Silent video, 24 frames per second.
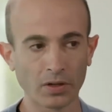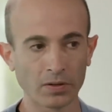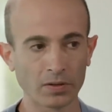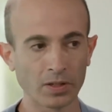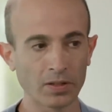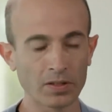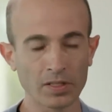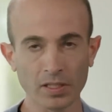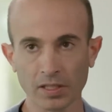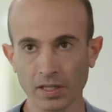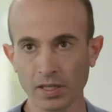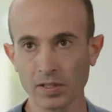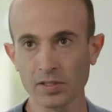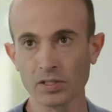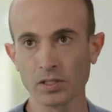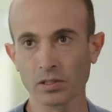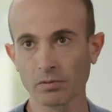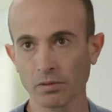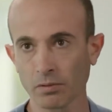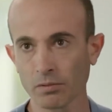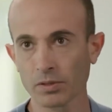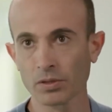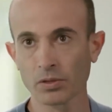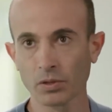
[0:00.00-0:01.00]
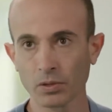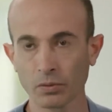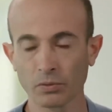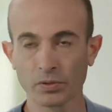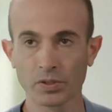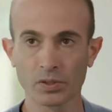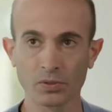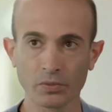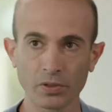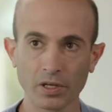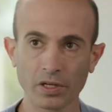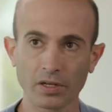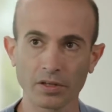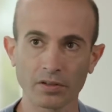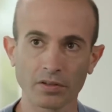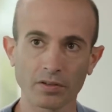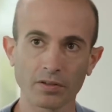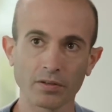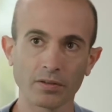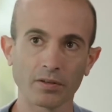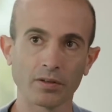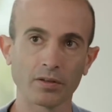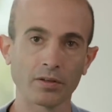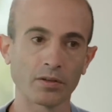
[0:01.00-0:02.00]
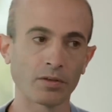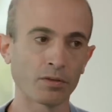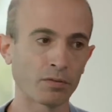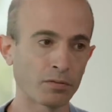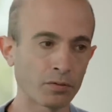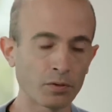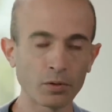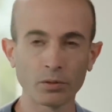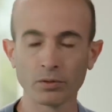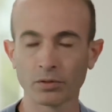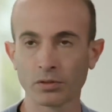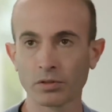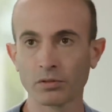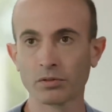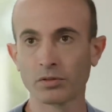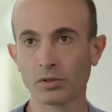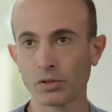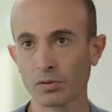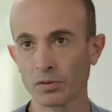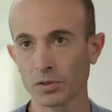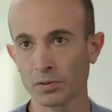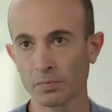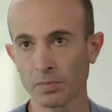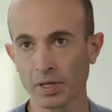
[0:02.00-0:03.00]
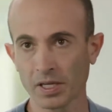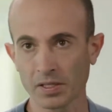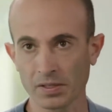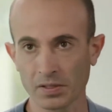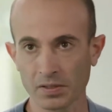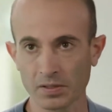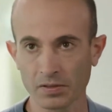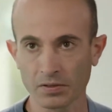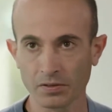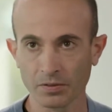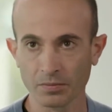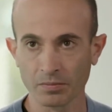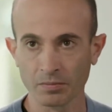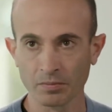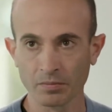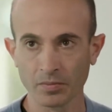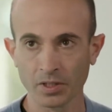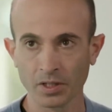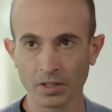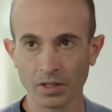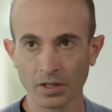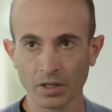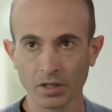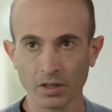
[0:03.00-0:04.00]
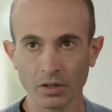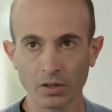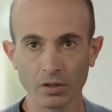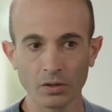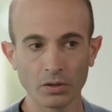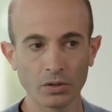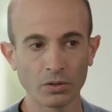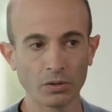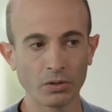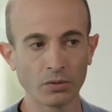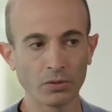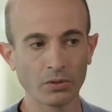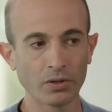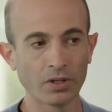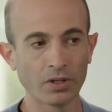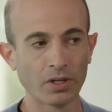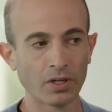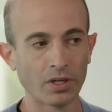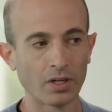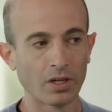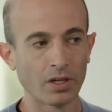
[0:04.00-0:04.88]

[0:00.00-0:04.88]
that the customer is always right, that the voter knows best? Or